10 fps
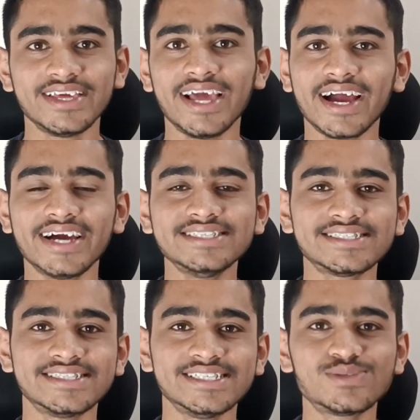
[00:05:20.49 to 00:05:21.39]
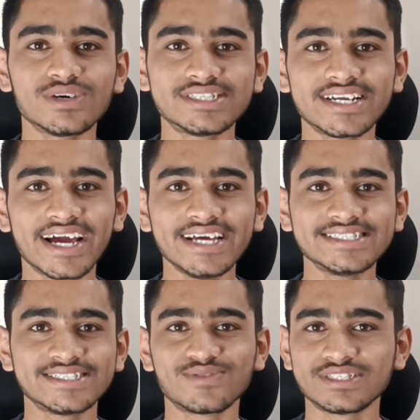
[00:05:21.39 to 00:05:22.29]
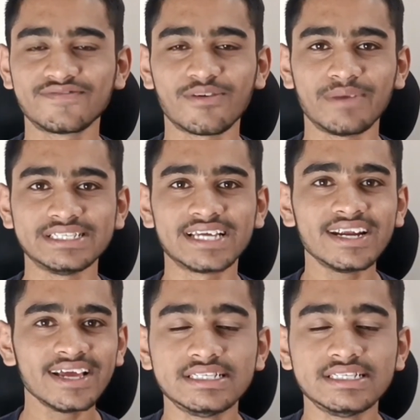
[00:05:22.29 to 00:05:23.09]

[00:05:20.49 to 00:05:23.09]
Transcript: Yeah guys, this was it guys, this was it from my side.